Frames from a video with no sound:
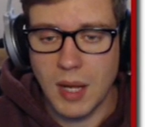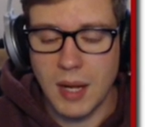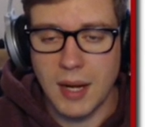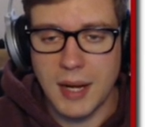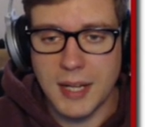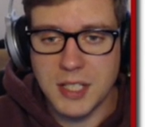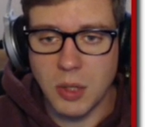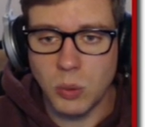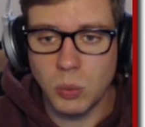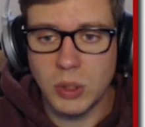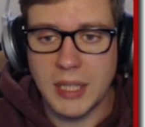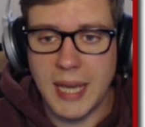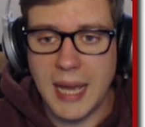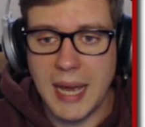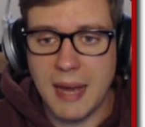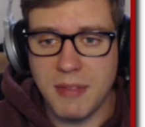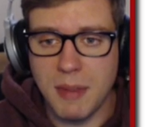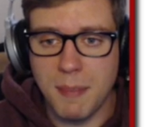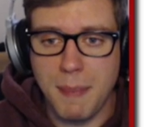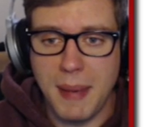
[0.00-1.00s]
I don't really
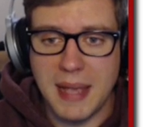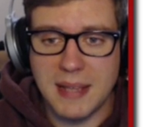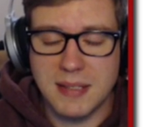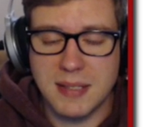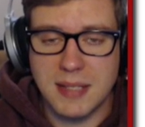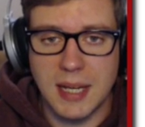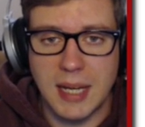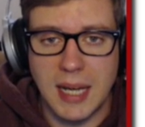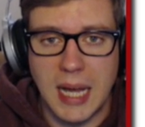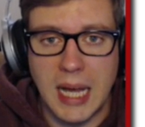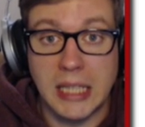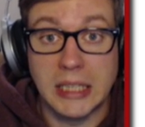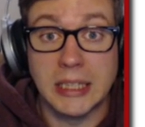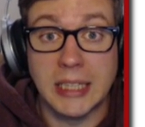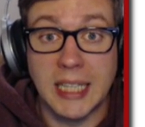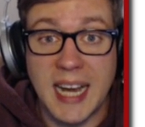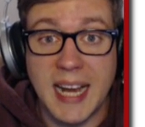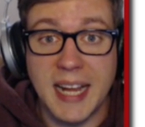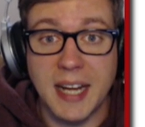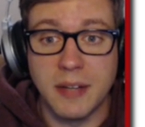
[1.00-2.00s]
have the best uh,
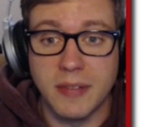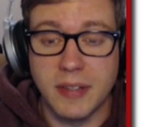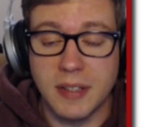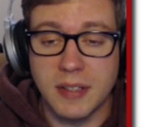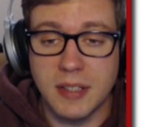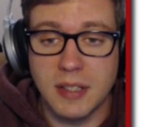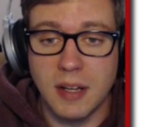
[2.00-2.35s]
line of, a,